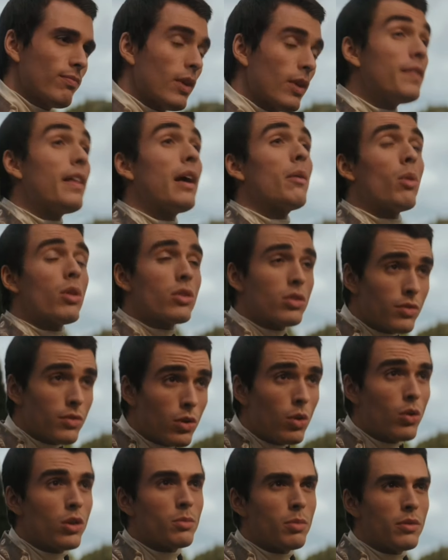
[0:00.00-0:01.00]
That was, of
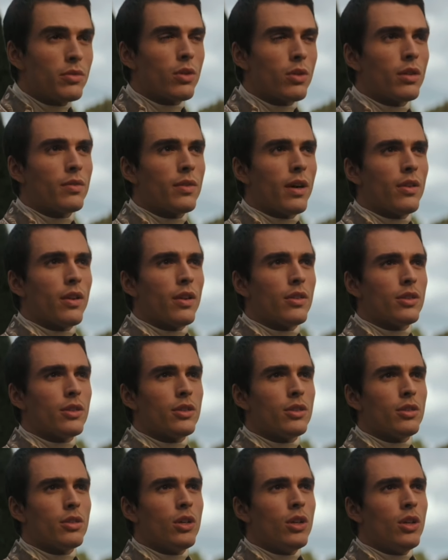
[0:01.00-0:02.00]
course, before I found out that
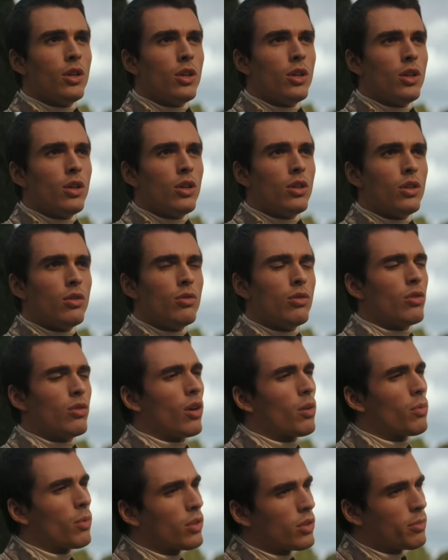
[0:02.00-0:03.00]
you, you do
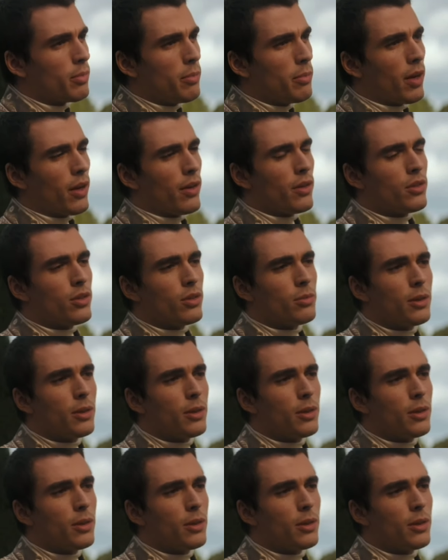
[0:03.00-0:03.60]
not want to be married to